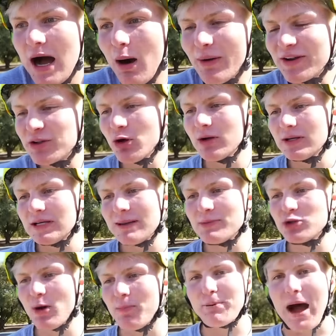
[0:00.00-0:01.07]
I want to do it. Let me
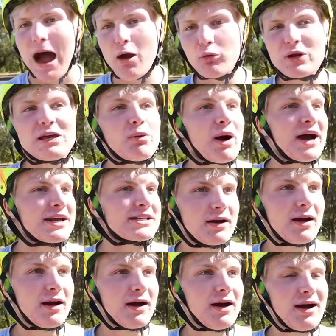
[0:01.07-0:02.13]
do a bow rewind.
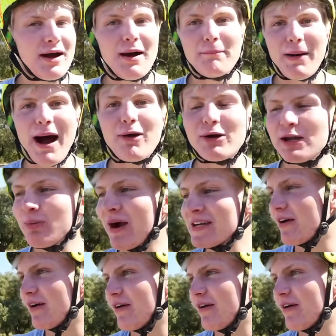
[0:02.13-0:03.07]
Yeah! Bow rewind.